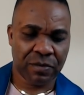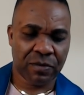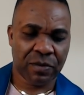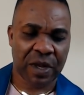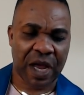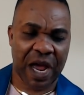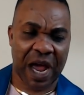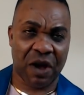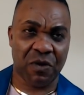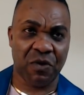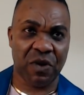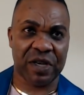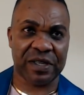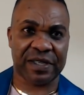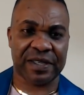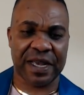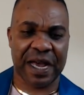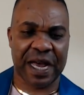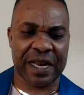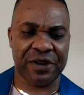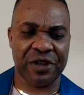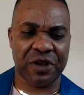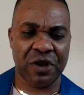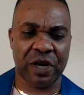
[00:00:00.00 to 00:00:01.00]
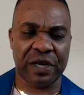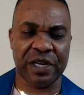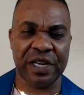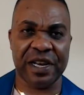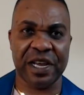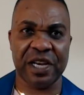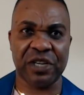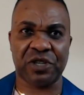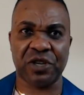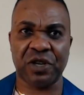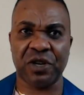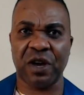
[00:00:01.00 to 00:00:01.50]
I was at the
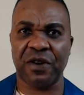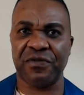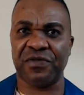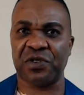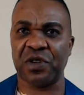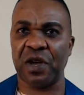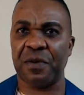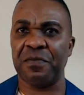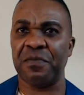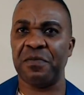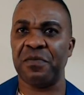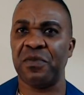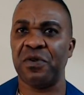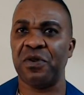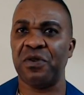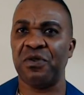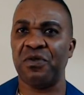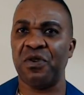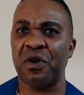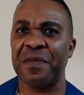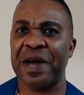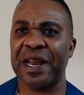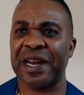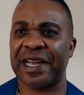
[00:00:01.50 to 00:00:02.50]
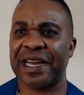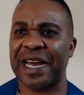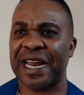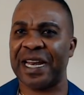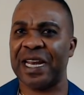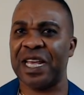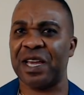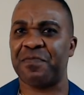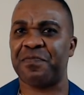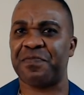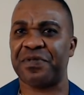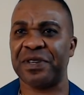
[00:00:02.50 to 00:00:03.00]
ordination of some Roman
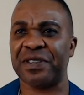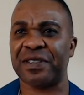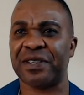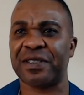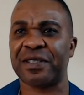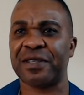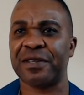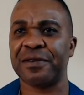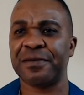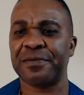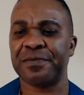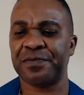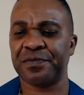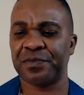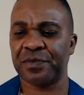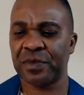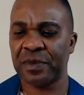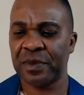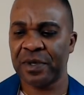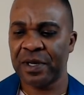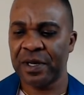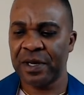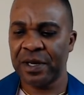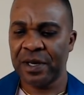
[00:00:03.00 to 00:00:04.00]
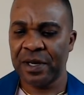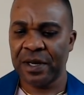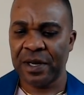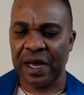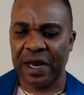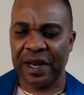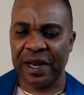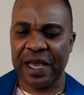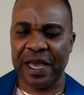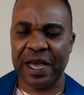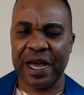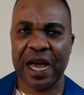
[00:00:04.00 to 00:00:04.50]
Catholic priests,
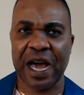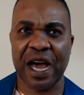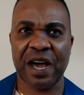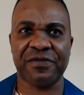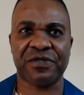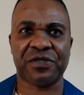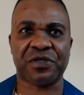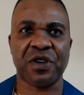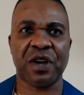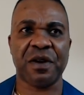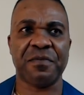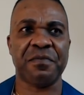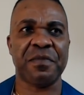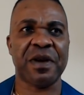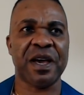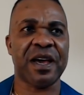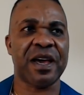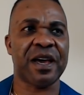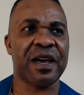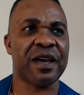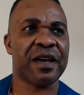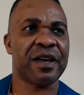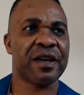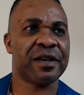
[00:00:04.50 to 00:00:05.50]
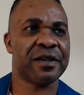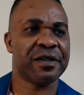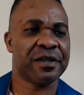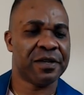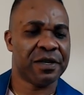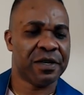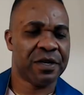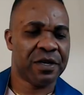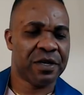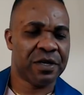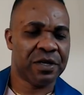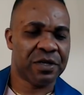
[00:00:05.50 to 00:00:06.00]
and they have some
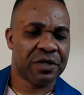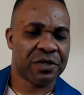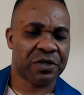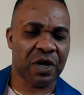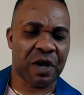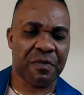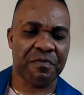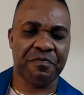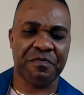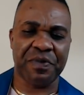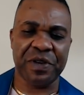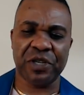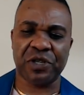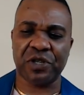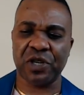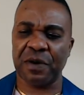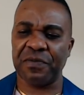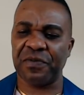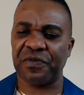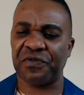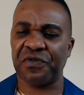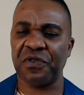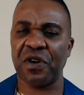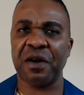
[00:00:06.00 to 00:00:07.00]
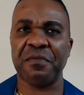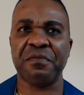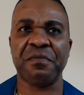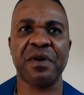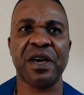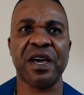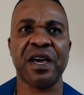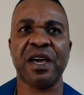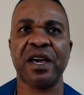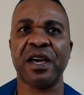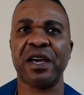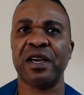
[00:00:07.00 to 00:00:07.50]
bishops
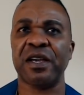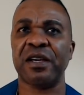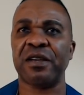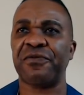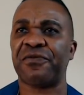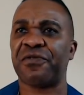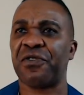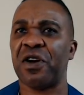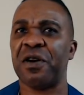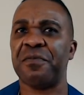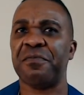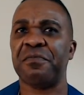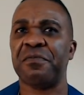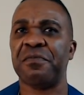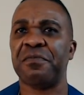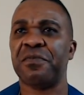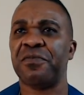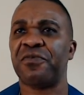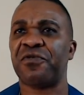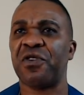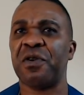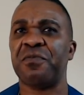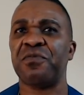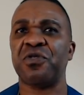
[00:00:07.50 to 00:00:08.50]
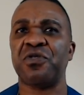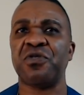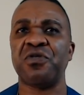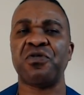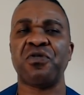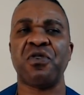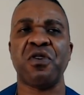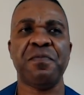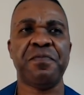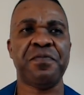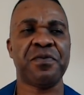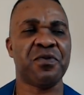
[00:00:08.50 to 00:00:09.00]
from
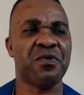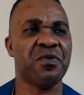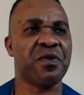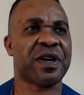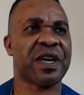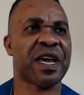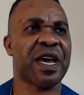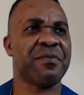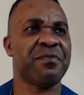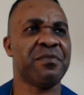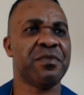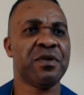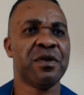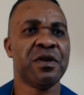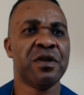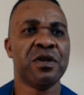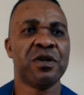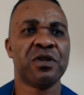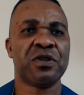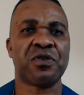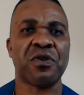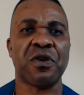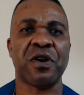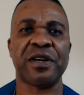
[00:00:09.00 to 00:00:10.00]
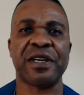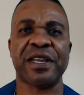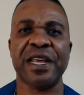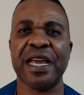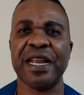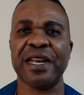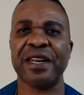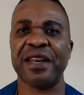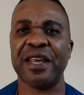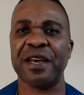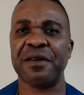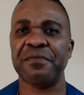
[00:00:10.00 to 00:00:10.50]
Europe who came to
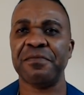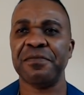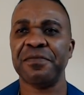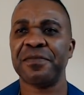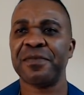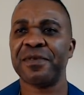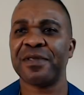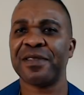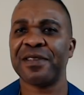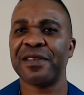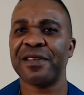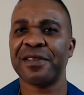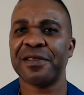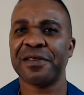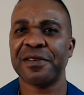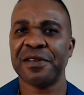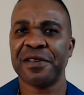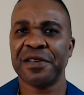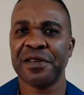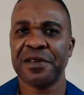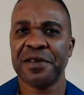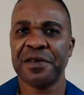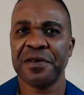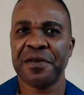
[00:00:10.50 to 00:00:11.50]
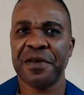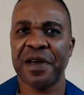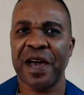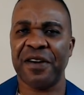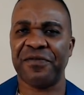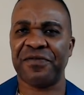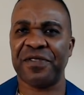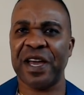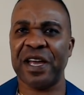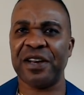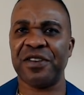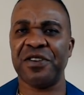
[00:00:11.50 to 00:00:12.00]
ordain them.
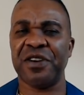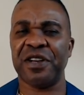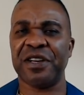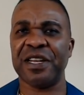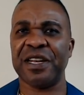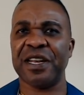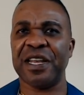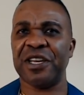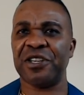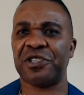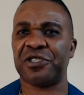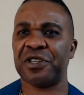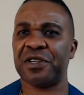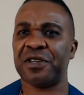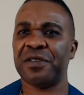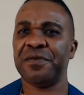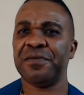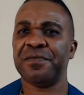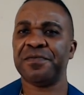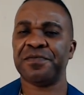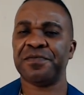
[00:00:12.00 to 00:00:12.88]
After the ordination,